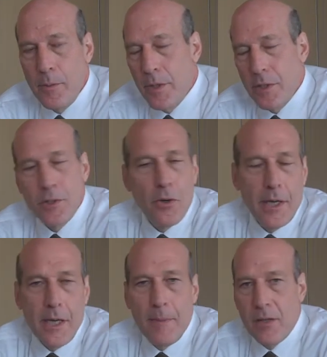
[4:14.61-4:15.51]
He wasn't
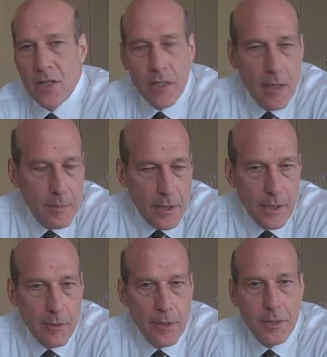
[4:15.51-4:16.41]
talking about slum
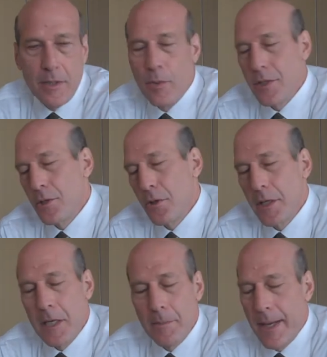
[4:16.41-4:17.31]
clearance, he wasn't
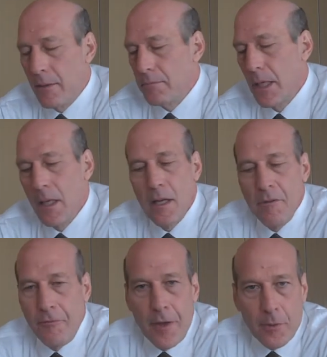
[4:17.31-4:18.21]
talking about
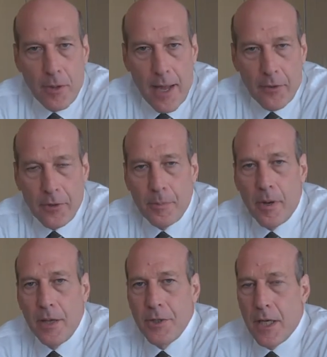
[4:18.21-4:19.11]
federal housing
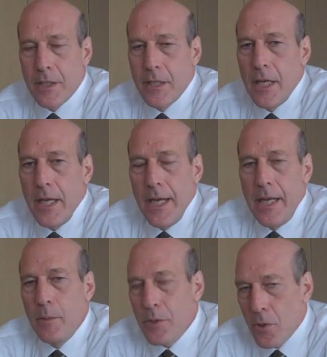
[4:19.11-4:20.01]
projects.
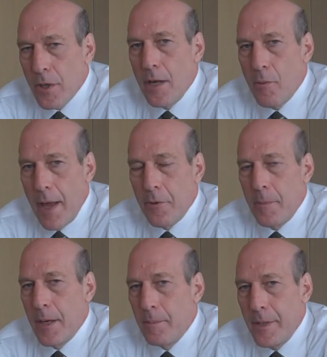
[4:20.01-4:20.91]
He was talking rather
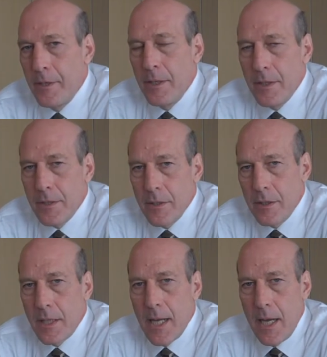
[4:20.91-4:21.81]
about appealing to
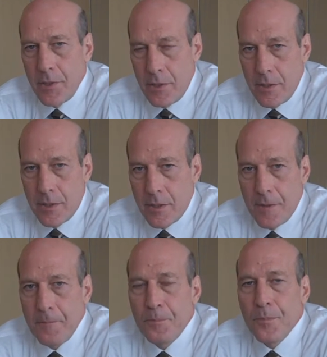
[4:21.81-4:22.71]
the
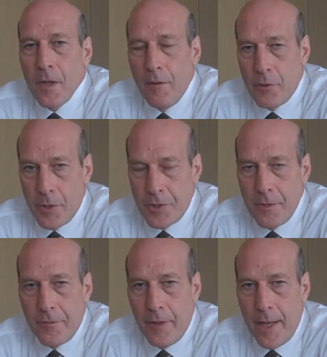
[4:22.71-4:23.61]
conscience of
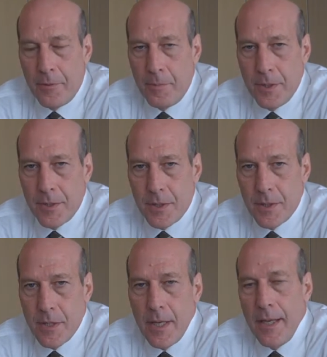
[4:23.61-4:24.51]
Christian
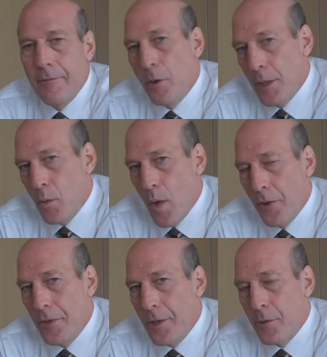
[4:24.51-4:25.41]
philanthropists. If only
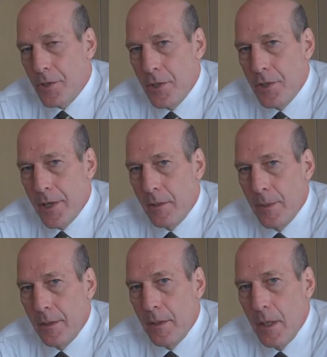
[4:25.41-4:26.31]
wealthy Christian
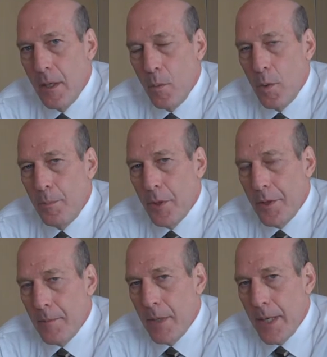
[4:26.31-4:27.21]
gentlemen would put
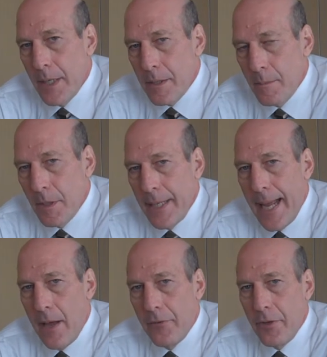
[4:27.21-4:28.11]
their money into building
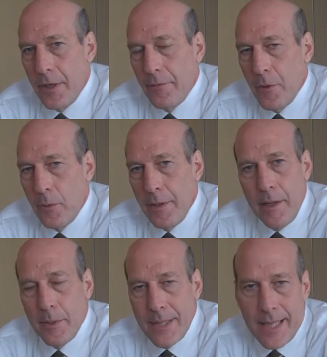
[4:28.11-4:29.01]
housing, if only
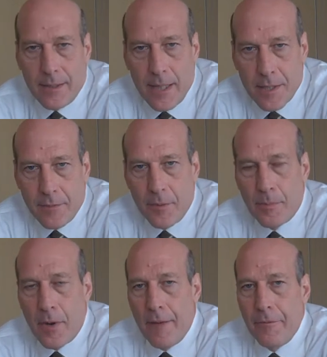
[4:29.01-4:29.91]
they would take less of
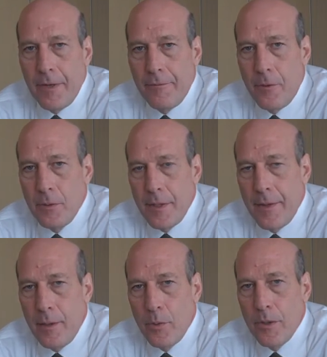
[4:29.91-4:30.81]
a profit, if only
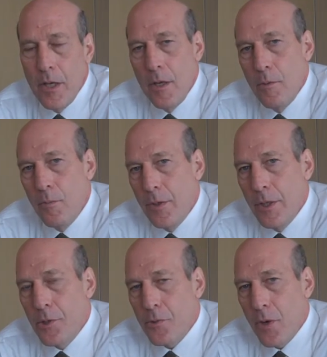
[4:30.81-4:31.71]
they would
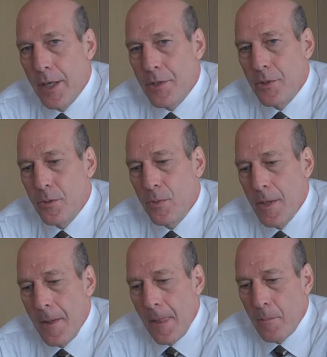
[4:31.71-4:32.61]
really try to
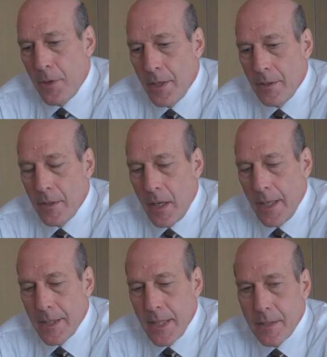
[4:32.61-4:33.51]
bring
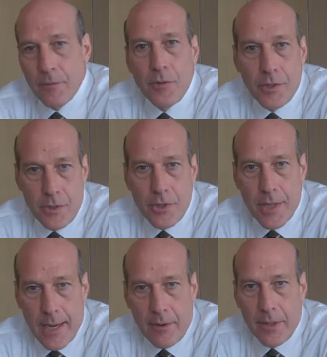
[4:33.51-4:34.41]
a sense of Christian
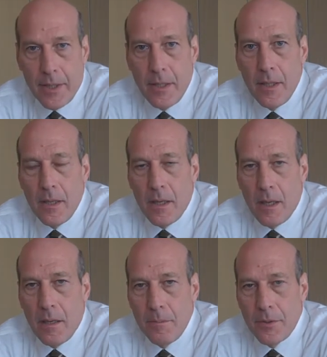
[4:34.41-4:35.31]
charity
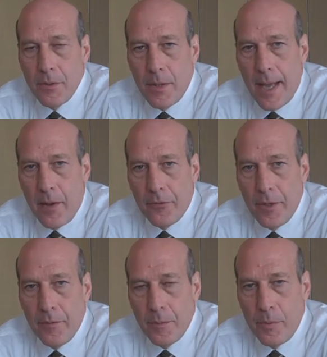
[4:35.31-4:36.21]
uh, to the
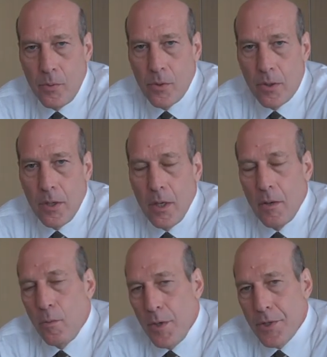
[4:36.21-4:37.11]
housing of the poor,
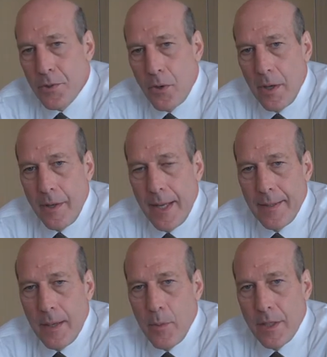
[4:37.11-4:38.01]
Riis thought
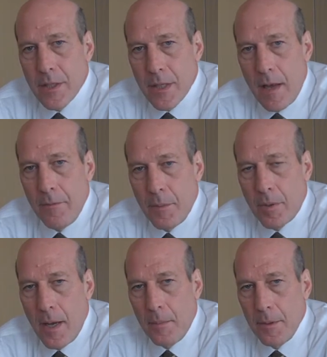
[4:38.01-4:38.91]
that, that we could solve the
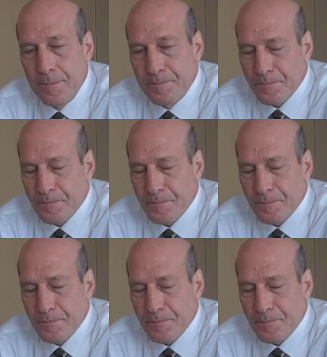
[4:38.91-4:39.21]
problem.